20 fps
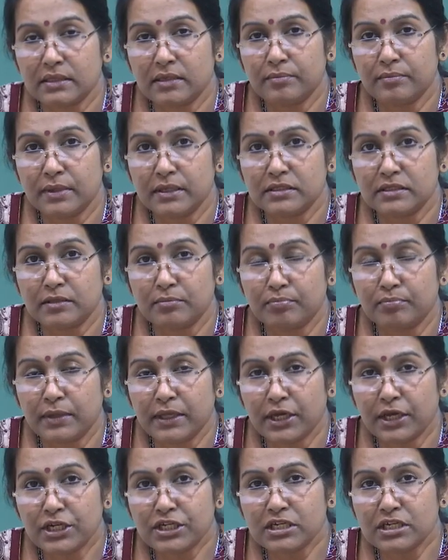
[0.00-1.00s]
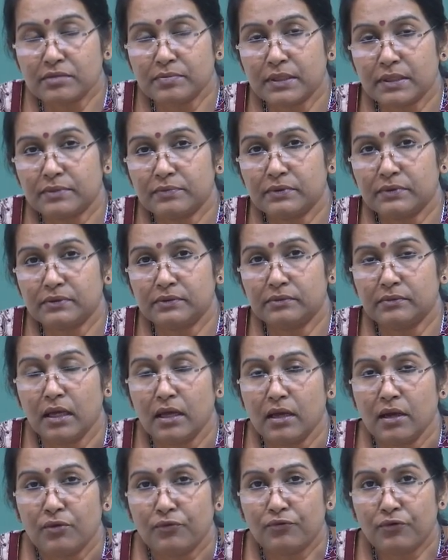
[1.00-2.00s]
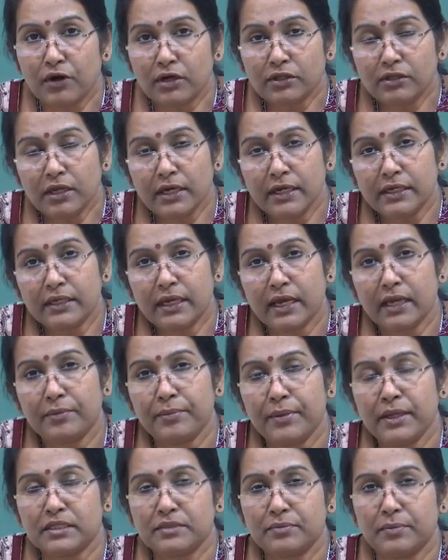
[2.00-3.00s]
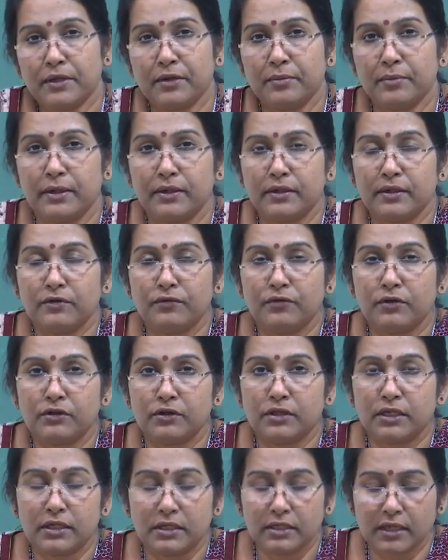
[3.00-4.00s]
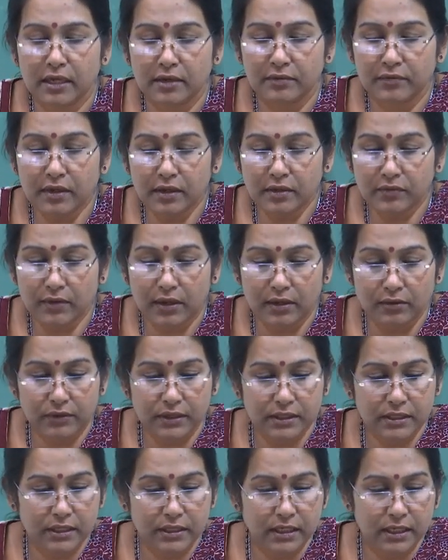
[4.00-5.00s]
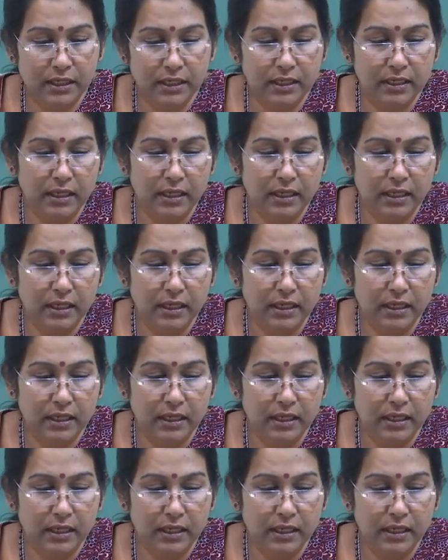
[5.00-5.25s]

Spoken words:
immense implication, but further it can be experimented, further it can be evaluated again.